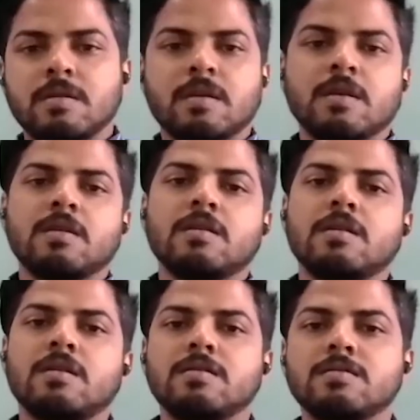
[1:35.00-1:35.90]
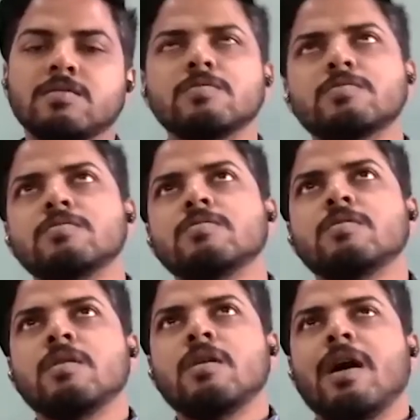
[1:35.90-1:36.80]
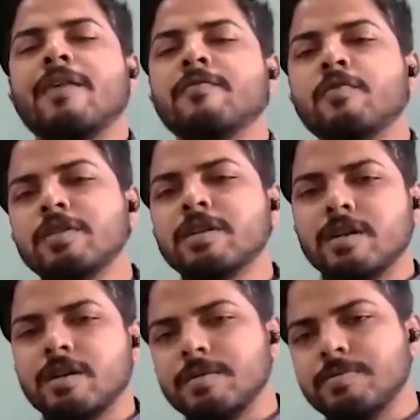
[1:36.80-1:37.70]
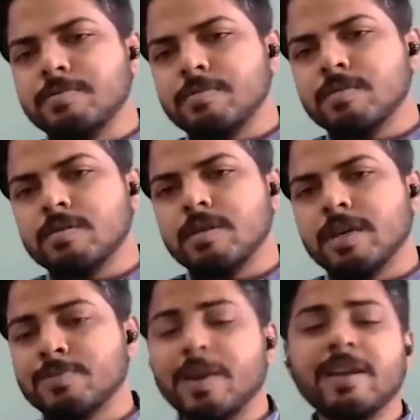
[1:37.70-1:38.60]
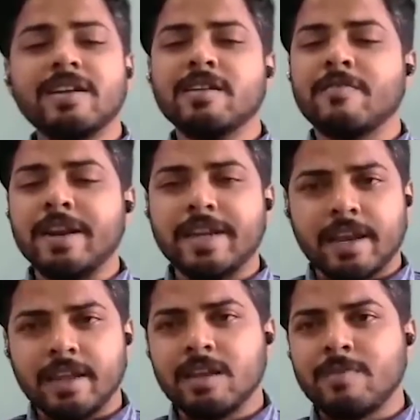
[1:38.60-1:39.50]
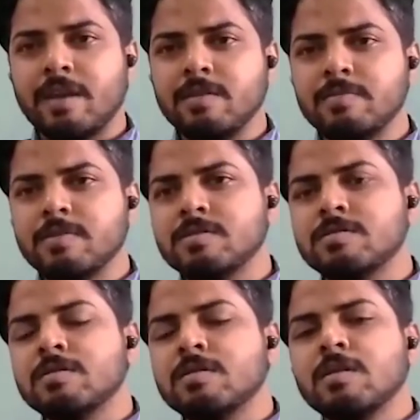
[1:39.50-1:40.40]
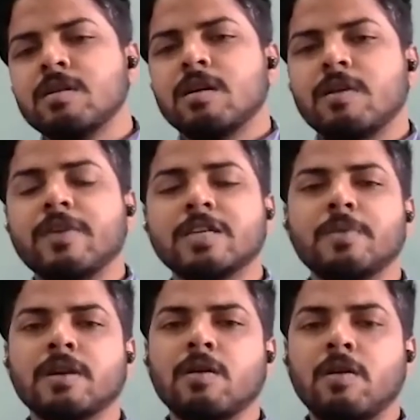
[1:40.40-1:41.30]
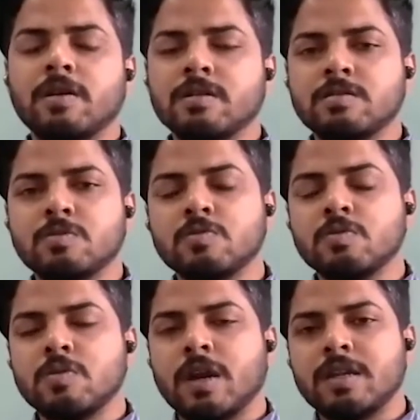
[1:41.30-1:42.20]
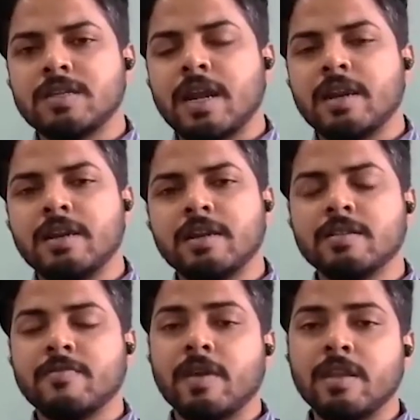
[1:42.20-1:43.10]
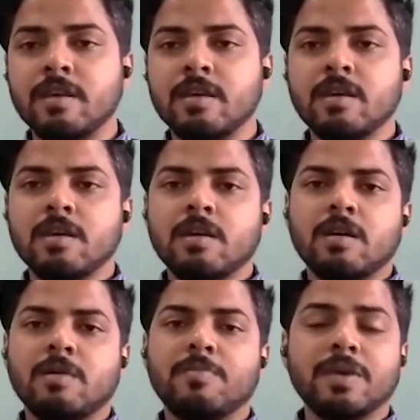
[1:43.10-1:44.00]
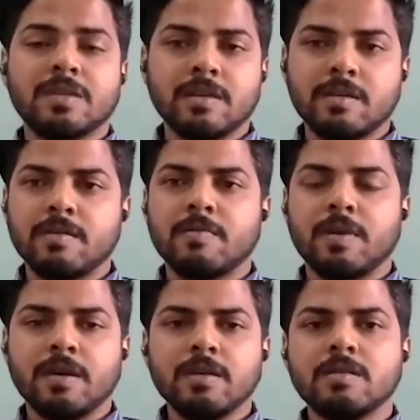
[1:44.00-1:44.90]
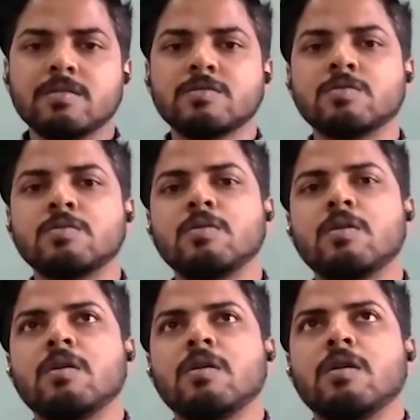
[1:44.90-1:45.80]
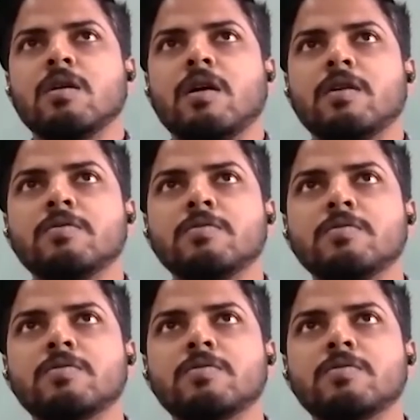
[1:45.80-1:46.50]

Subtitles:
Okay, so I won't explain it in a very technical manner because we expect our audience to understand it in the very basic way. So, in